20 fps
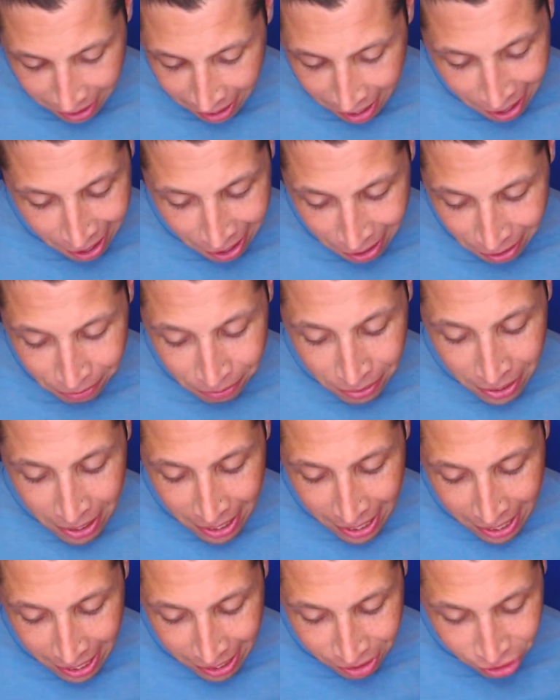of
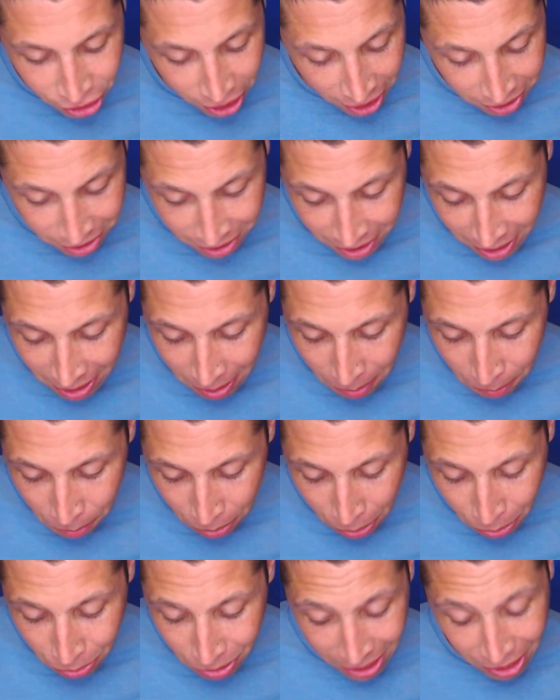ingested
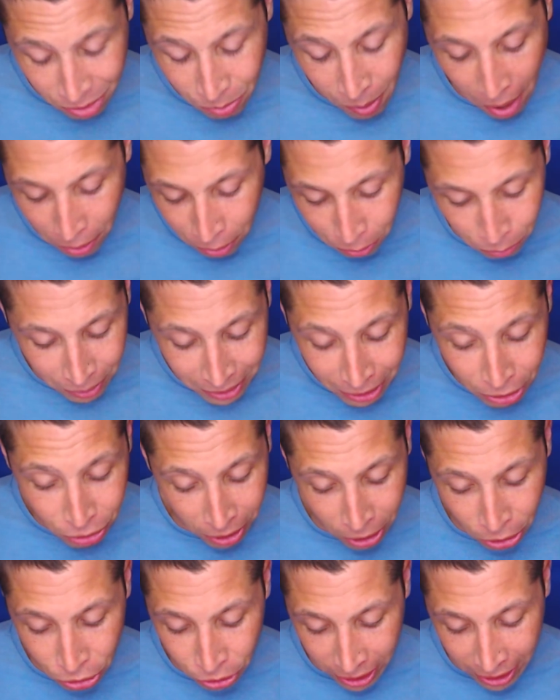proteins. Wow, they're really
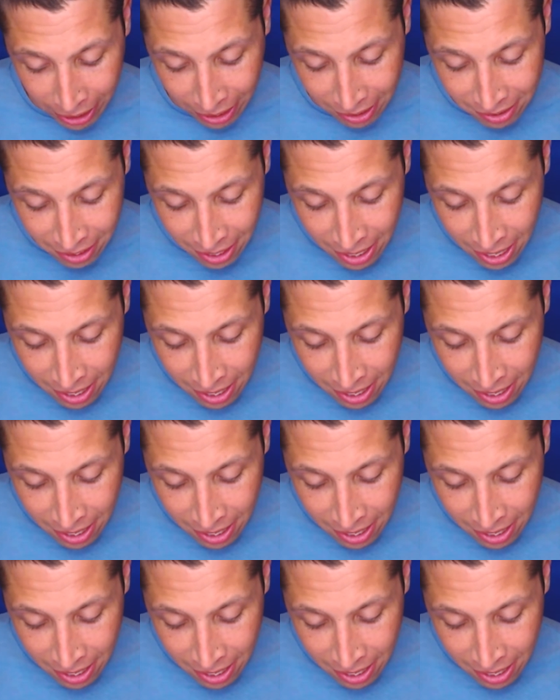trying to trick us.